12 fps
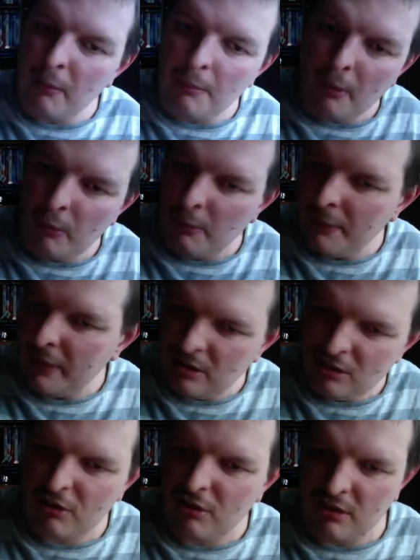Bobble
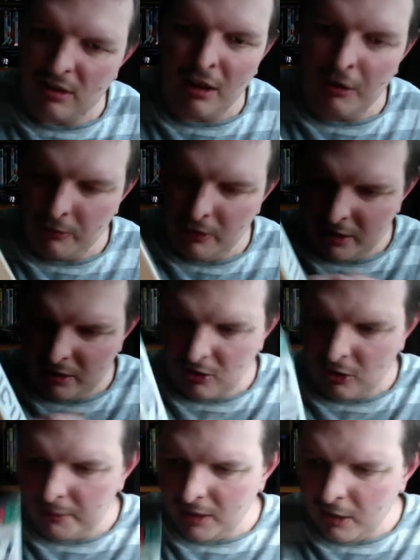meets Load Runner
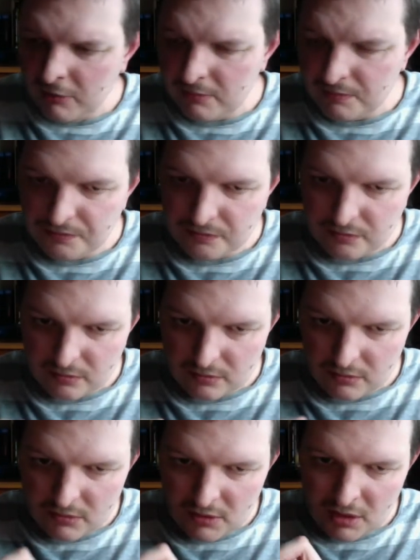type game.
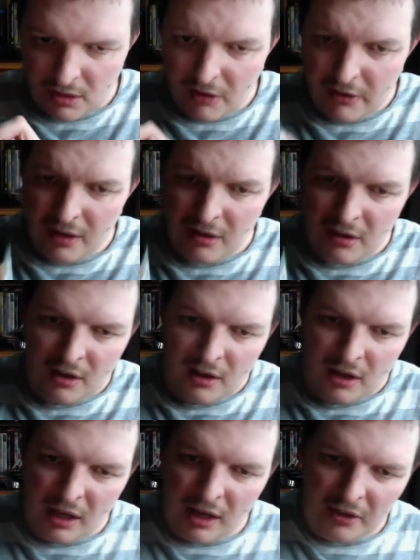So yeah.
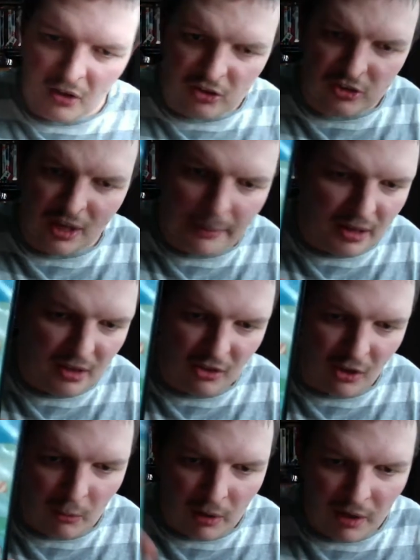Nice Japanese
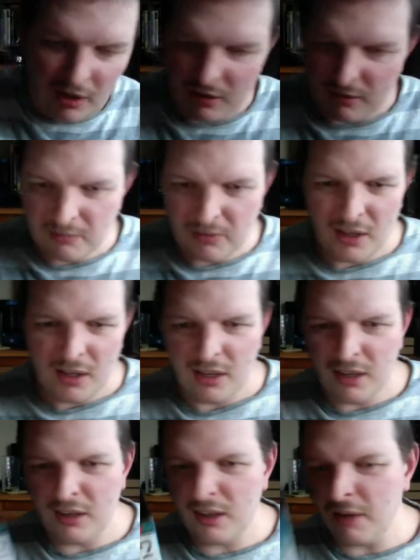artwork.
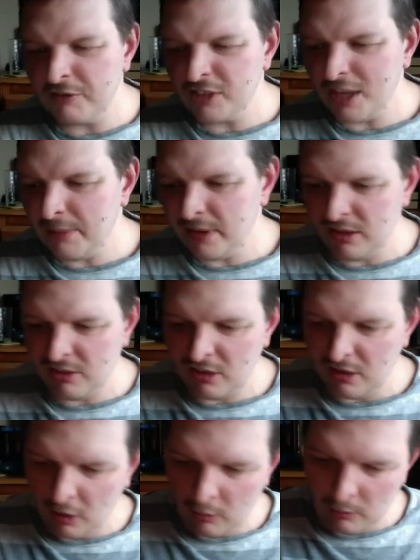Love Japanese
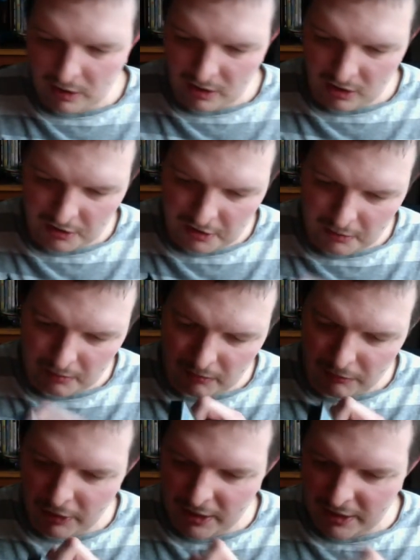artwork, I do,
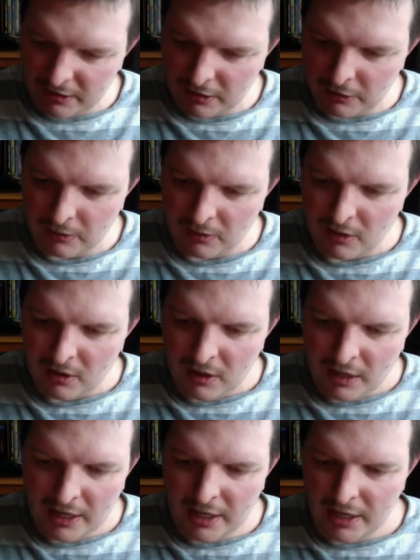really do.
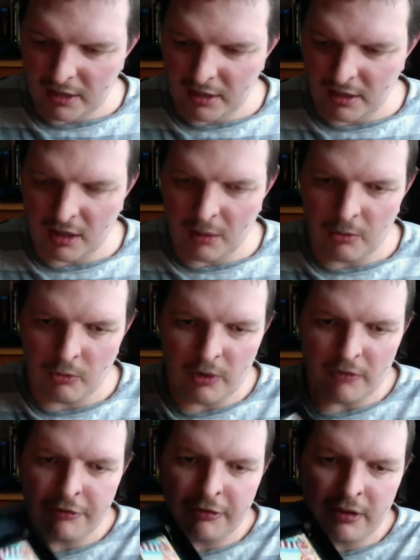And it comes
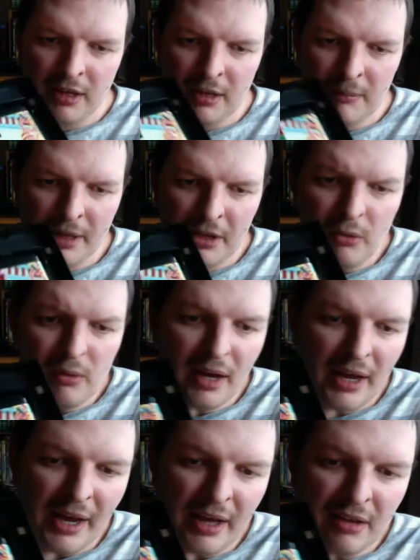with the manual
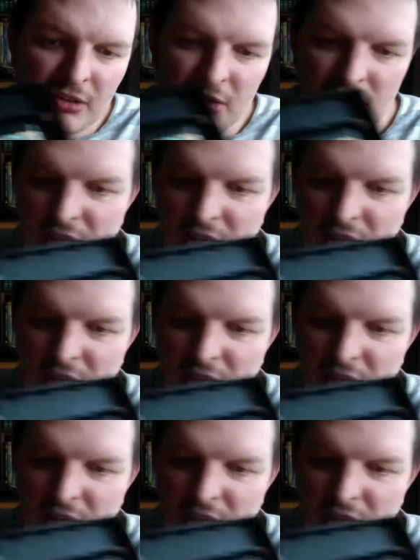and the